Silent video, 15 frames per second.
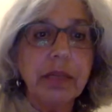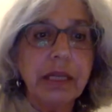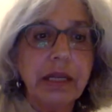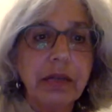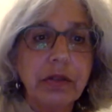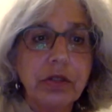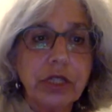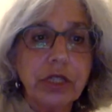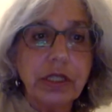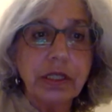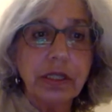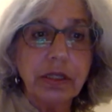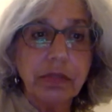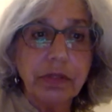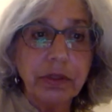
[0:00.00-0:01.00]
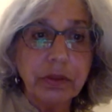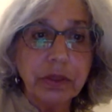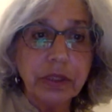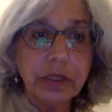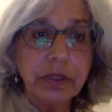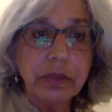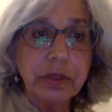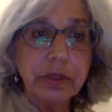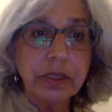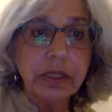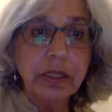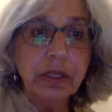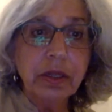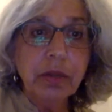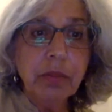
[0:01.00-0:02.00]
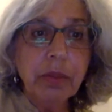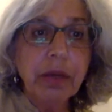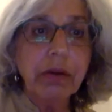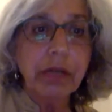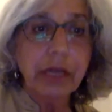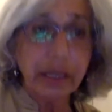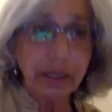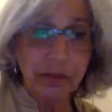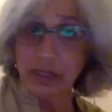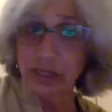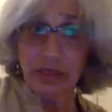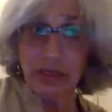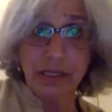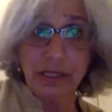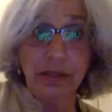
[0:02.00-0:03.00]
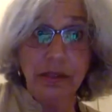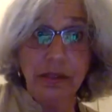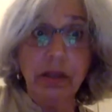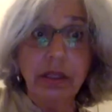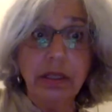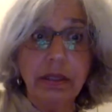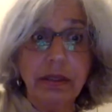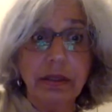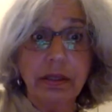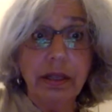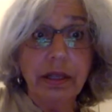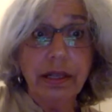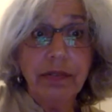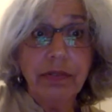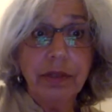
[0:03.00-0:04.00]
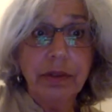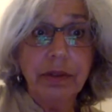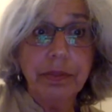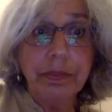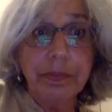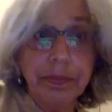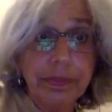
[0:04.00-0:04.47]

and energy to devote to those parent councils, and not every